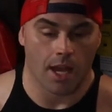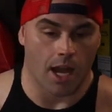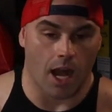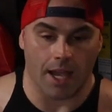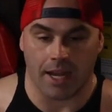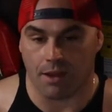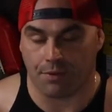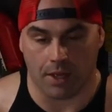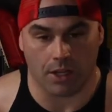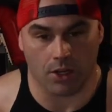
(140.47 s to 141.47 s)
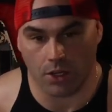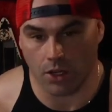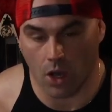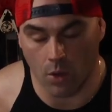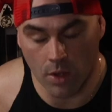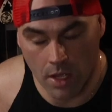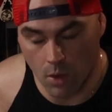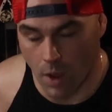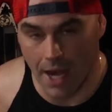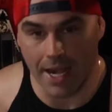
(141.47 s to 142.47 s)
Uh, and I figure, you know,
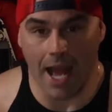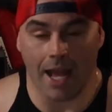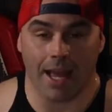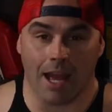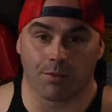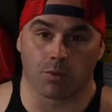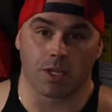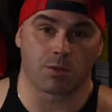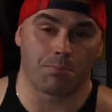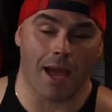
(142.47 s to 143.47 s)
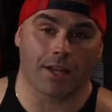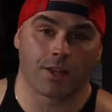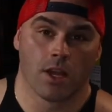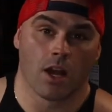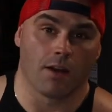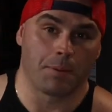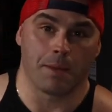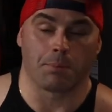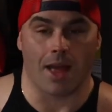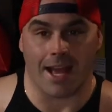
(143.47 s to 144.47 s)
why not have the respect of
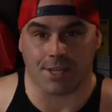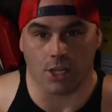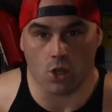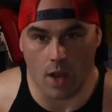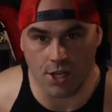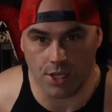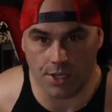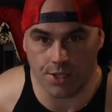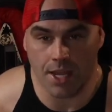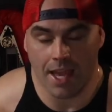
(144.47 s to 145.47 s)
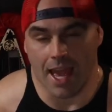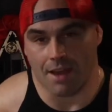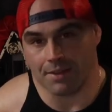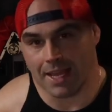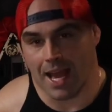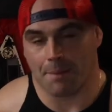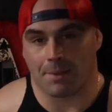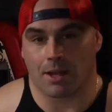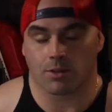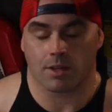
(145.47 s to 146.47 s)
people asking questions, having
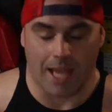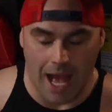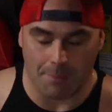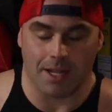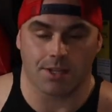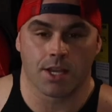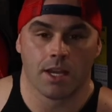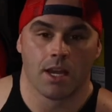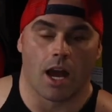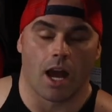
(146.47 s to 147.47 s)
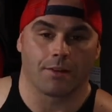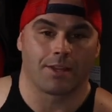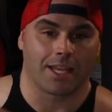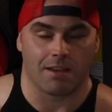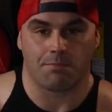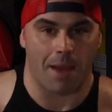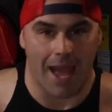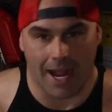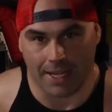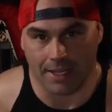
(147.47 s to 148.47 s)
comment, comments uh, to give
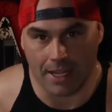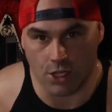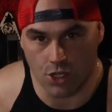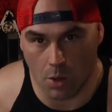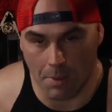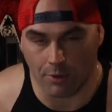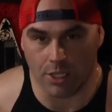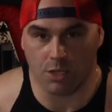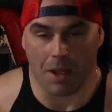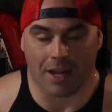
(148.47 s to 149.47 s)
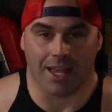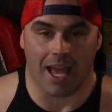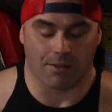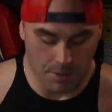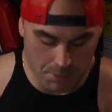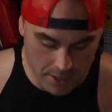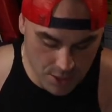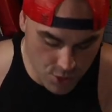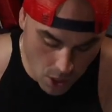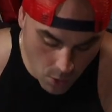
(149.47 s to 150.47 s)
back and, and, show my respect to everybody.
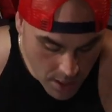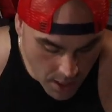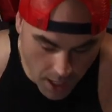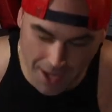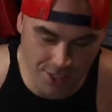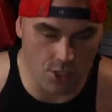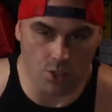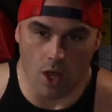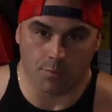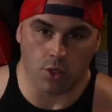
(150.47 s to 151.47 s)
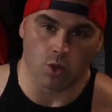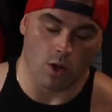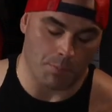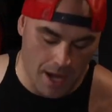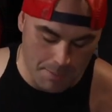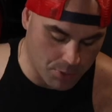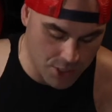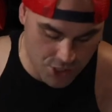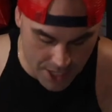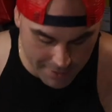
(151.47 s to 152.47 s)
So uh, I just love to do it, but I
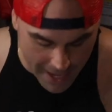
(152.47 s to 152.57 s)
appreciate